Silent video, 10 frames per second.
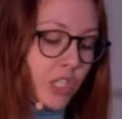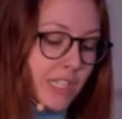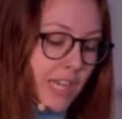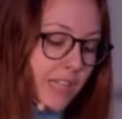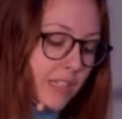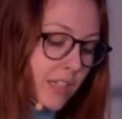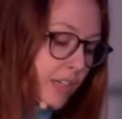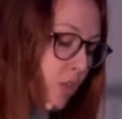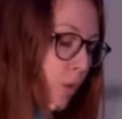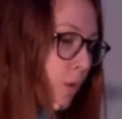she sent
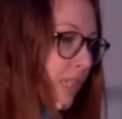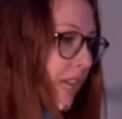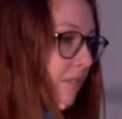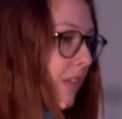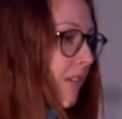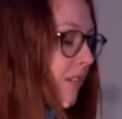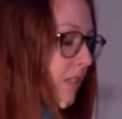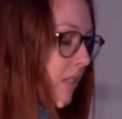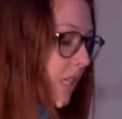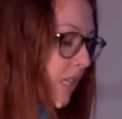and told David,
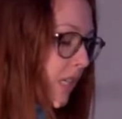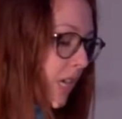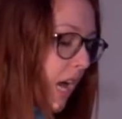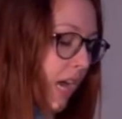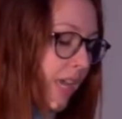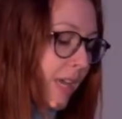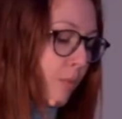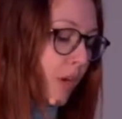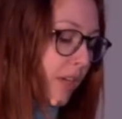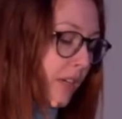I
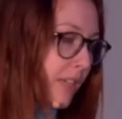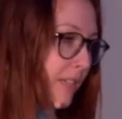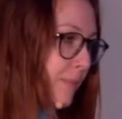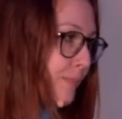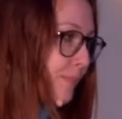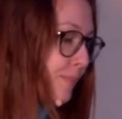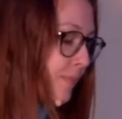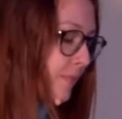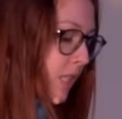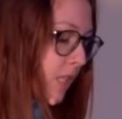am pregnant.
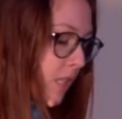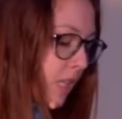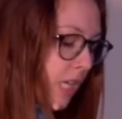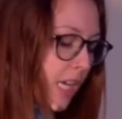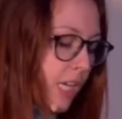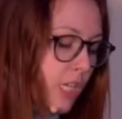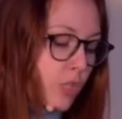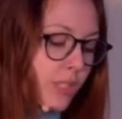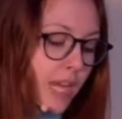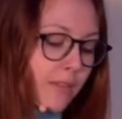
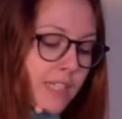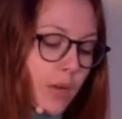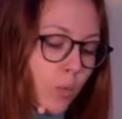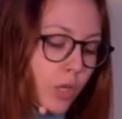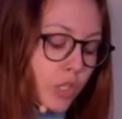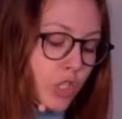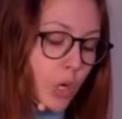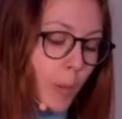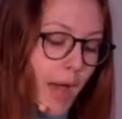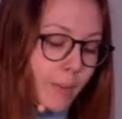So David sent word to
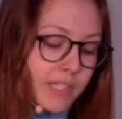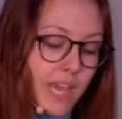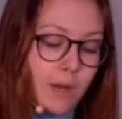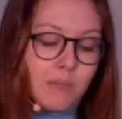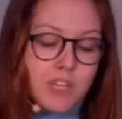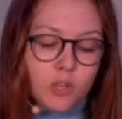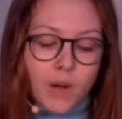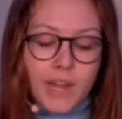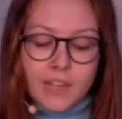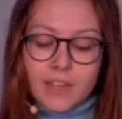Joab, Send me
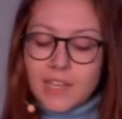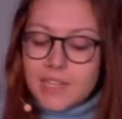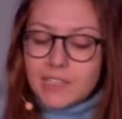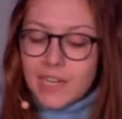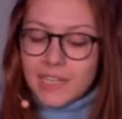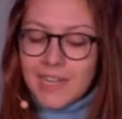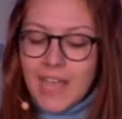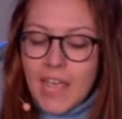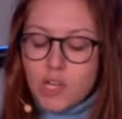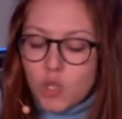Uriah the Hittite.
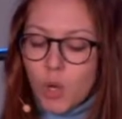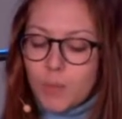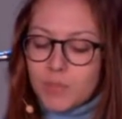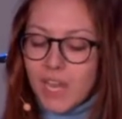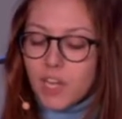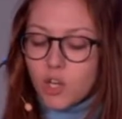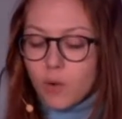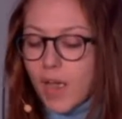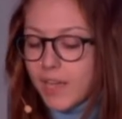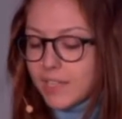And Joab sent
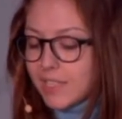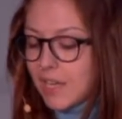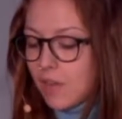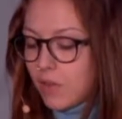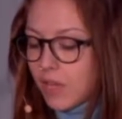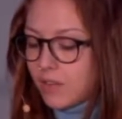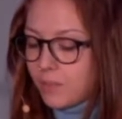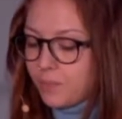Uriah to David.